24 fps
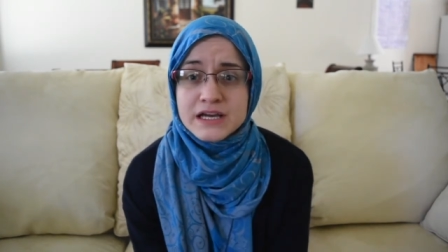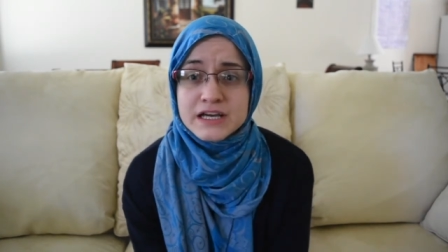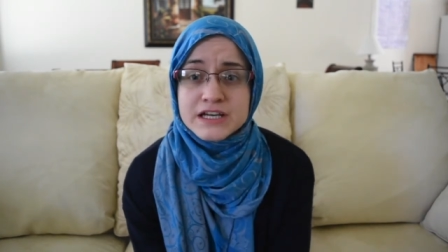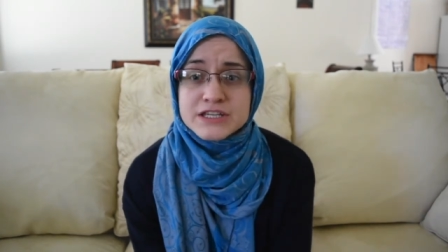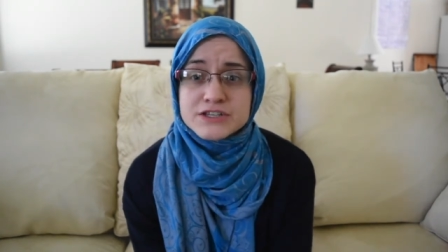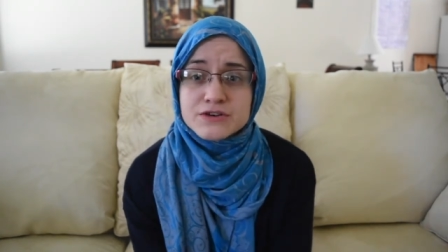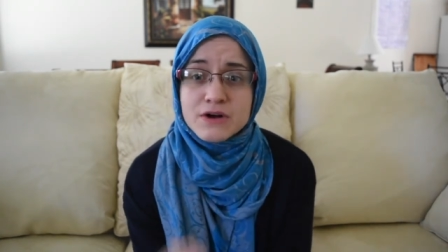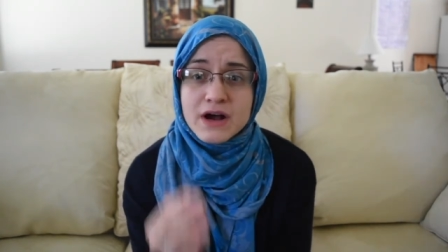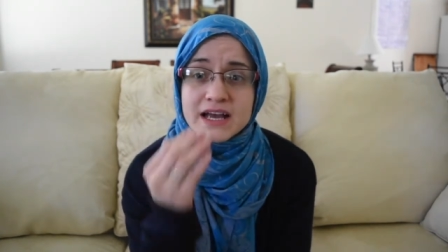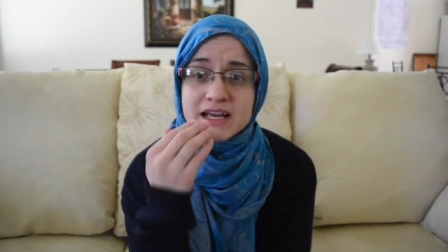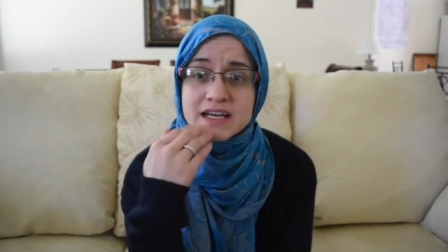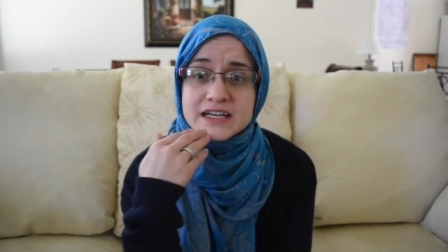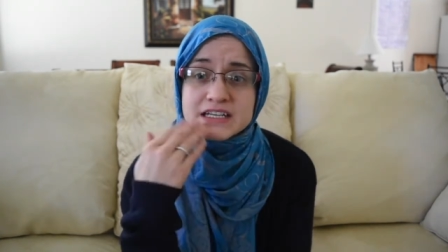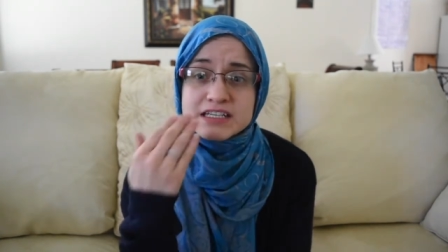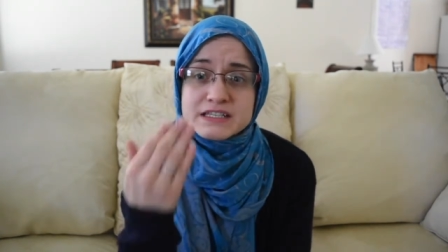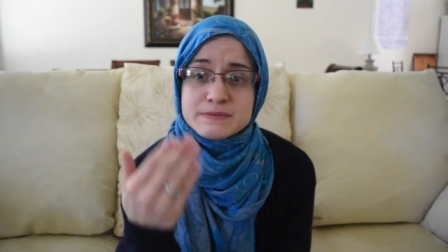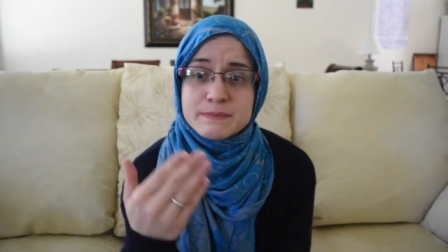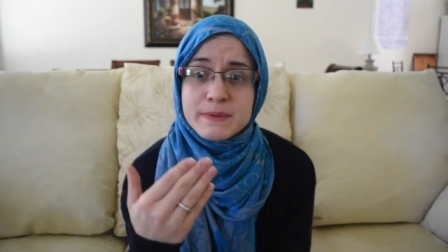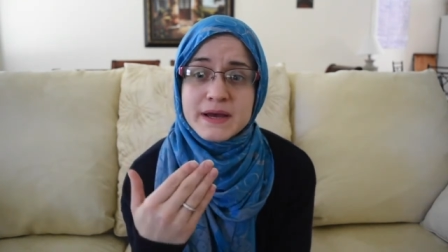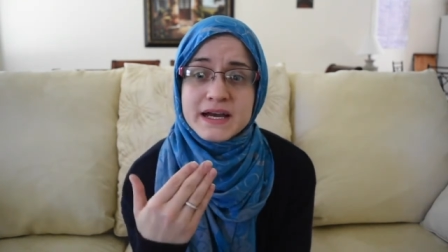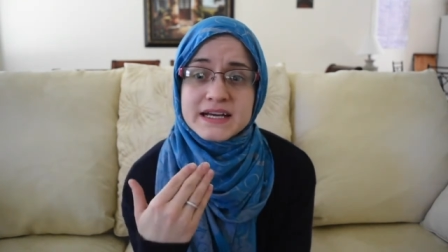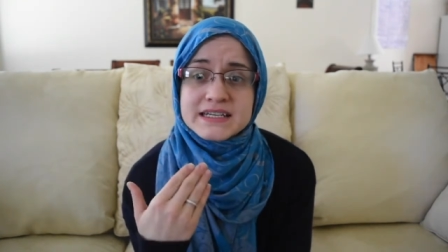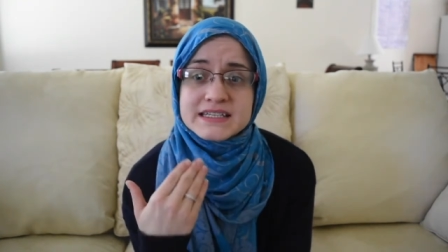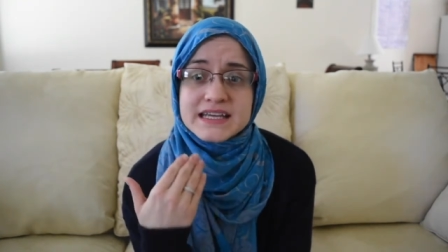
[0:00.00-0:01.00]
So I
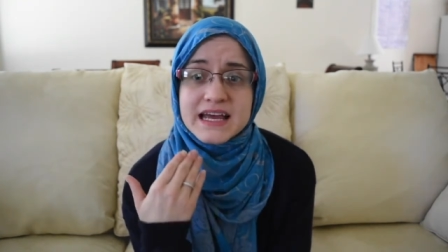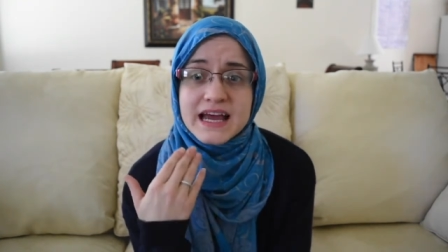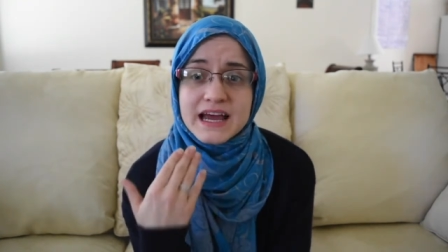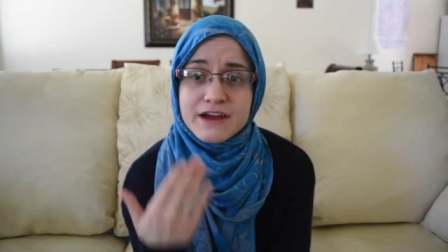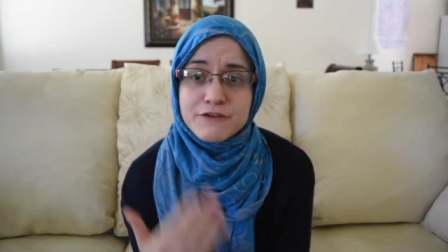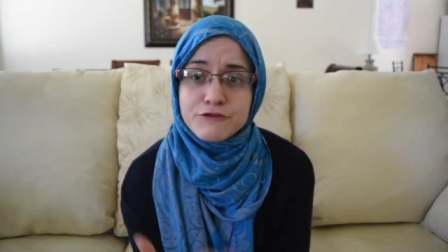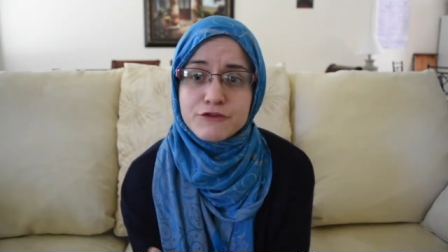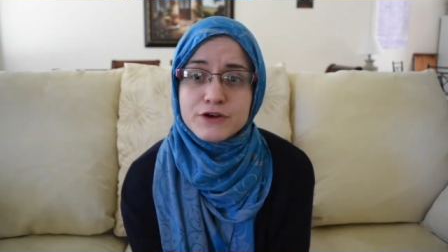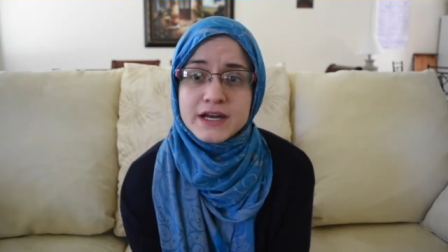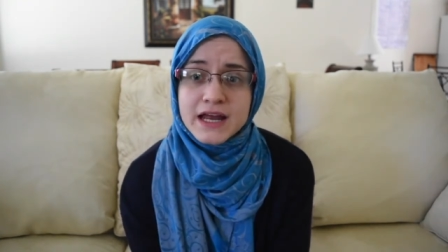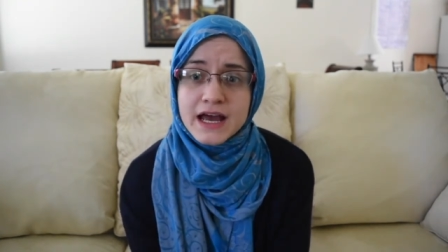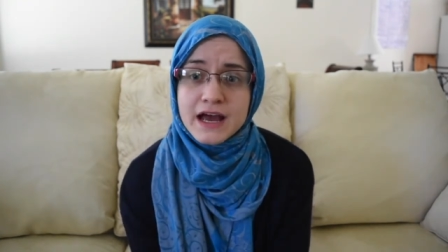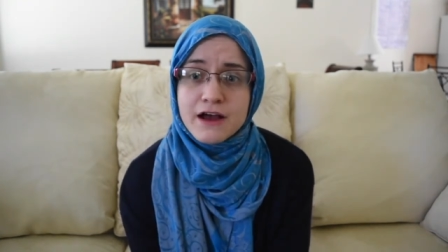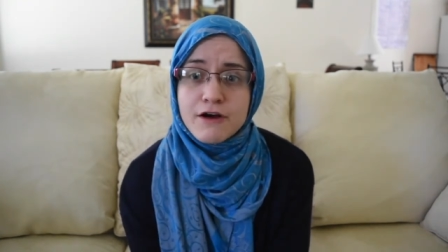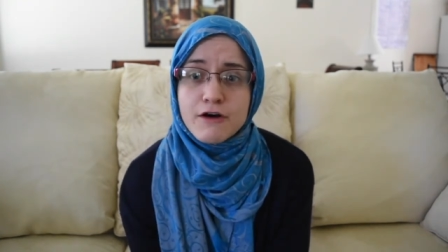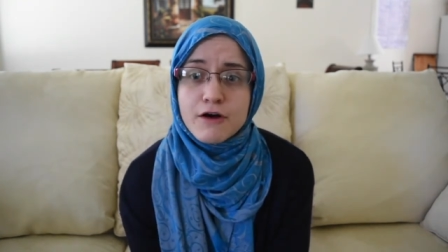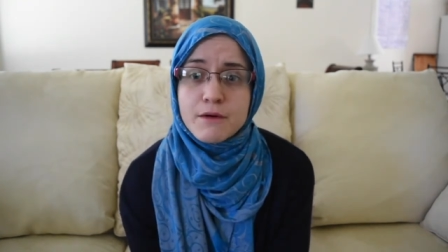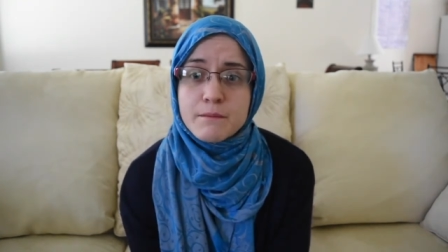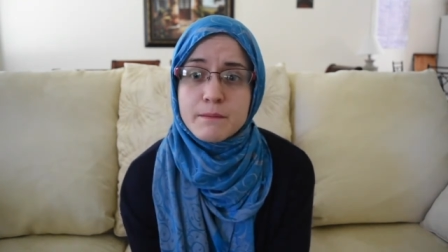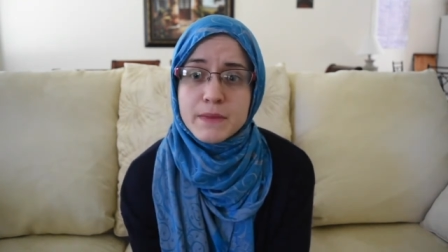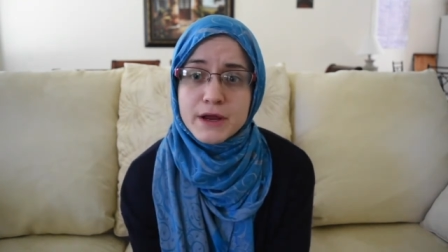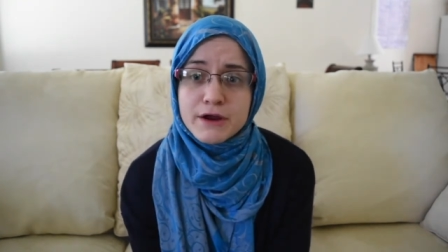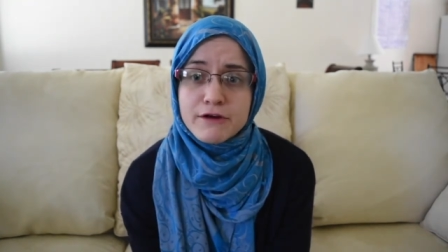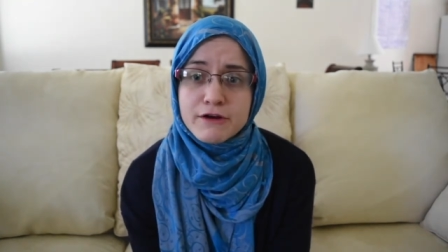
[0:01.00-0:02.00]
expect every now
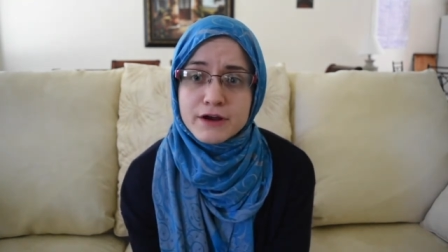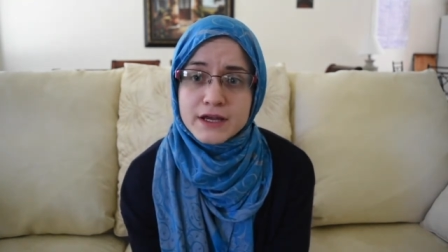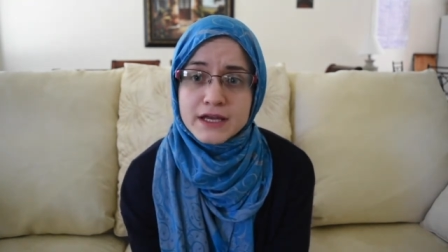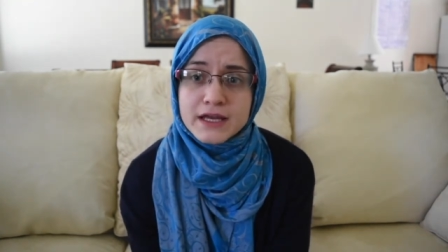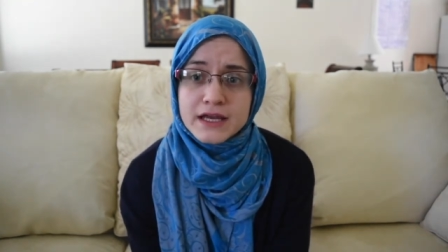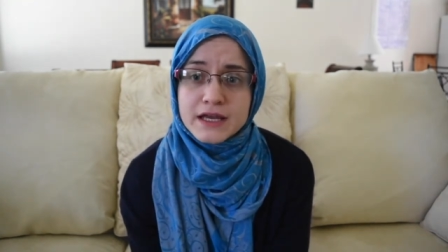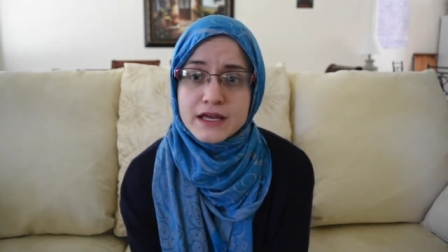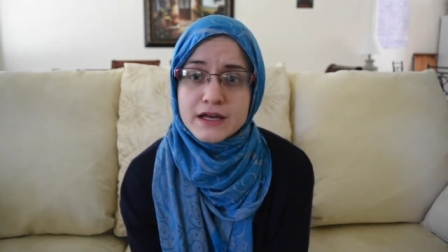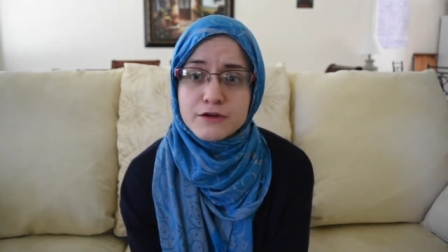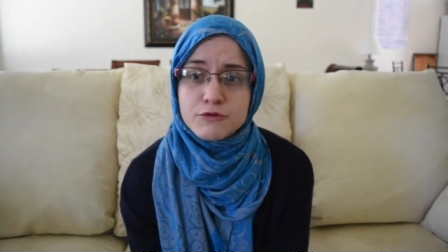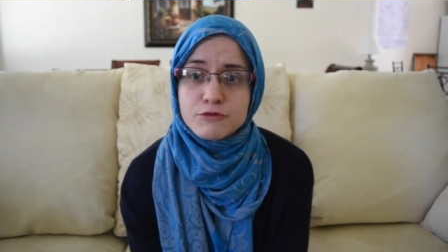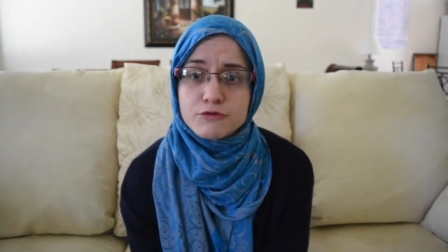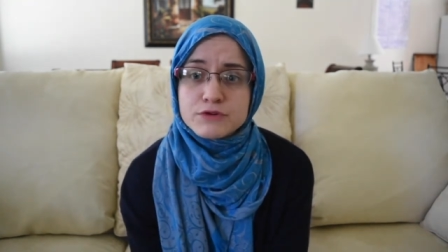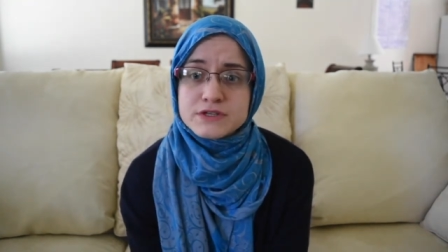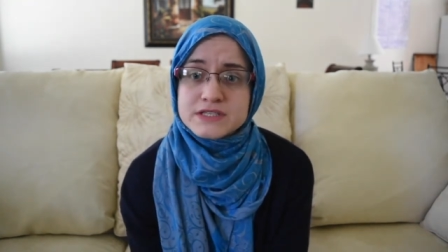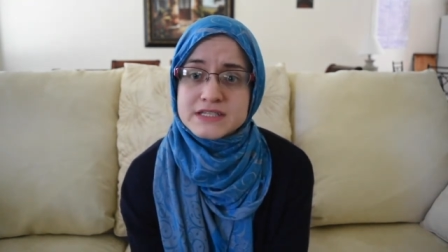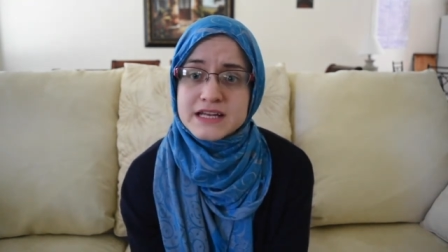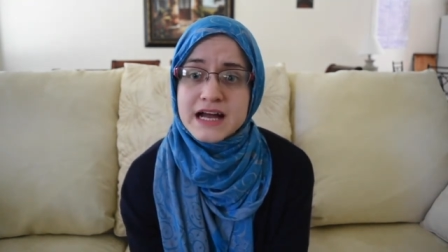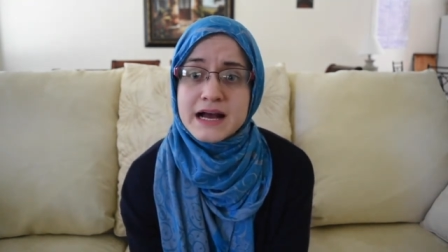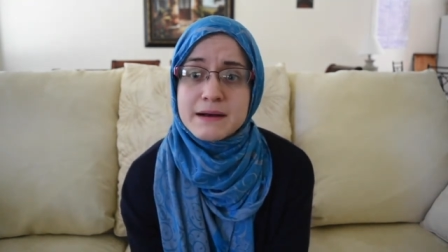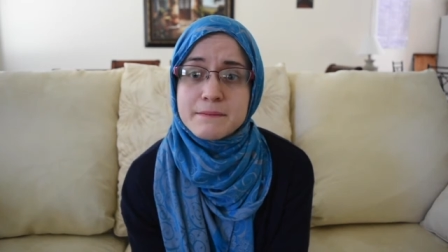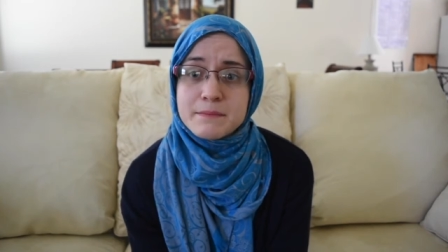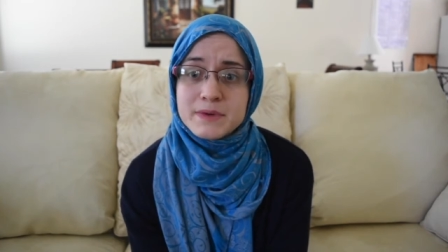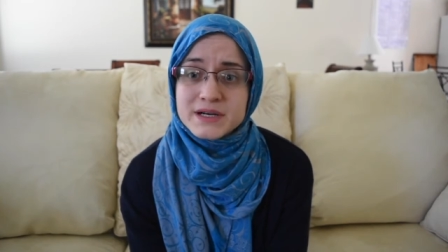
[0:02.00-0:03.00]
American who is
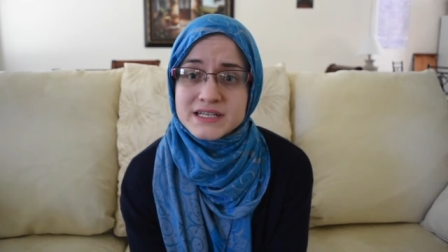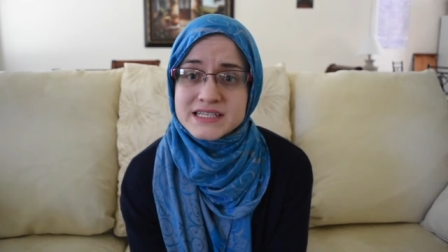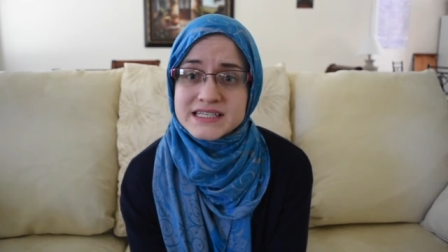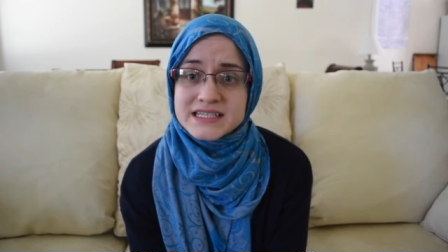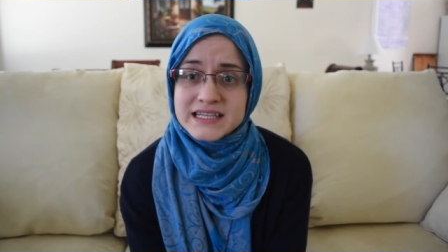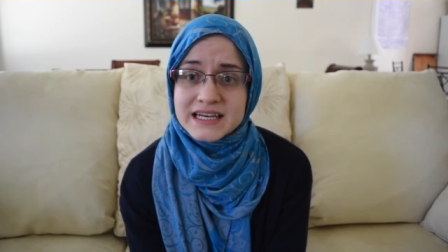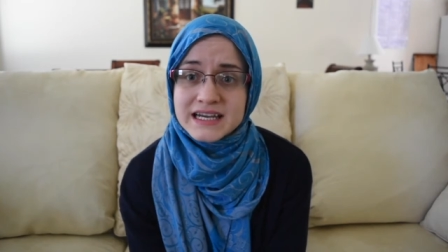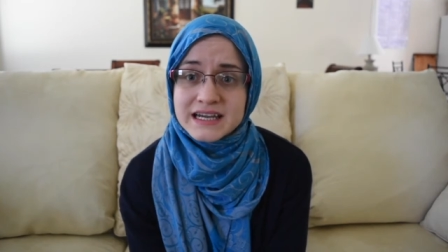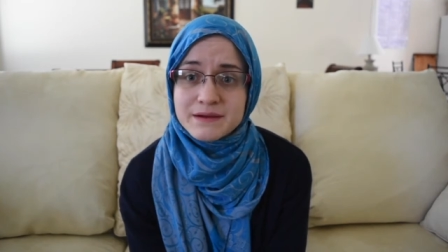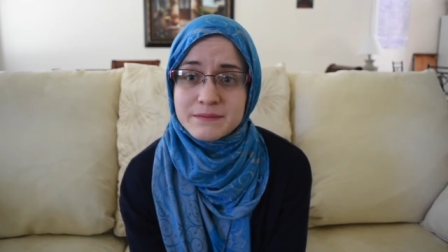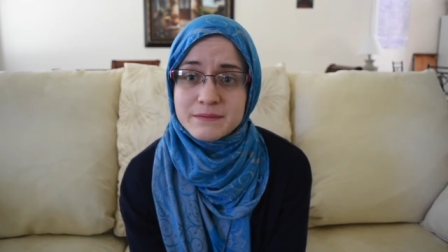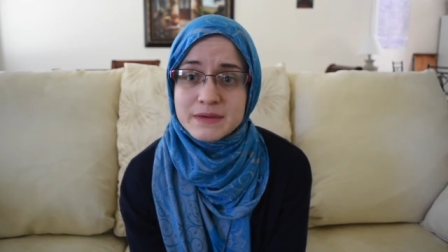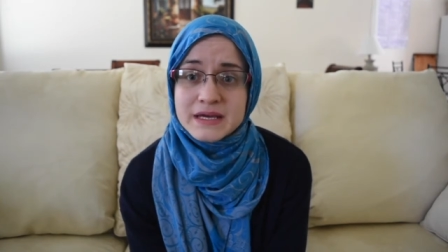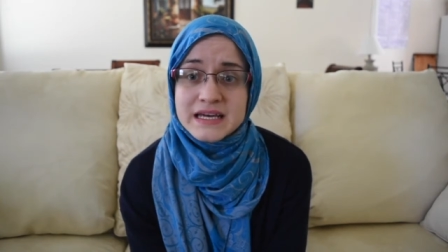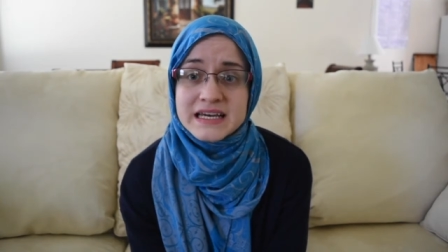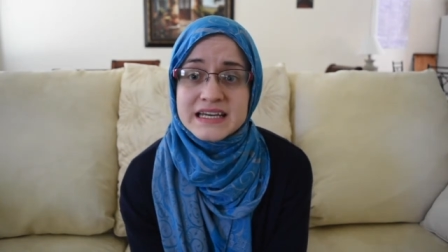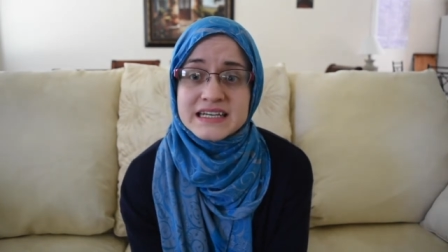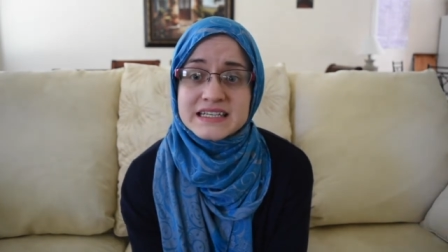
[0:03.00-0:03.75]
not Muslim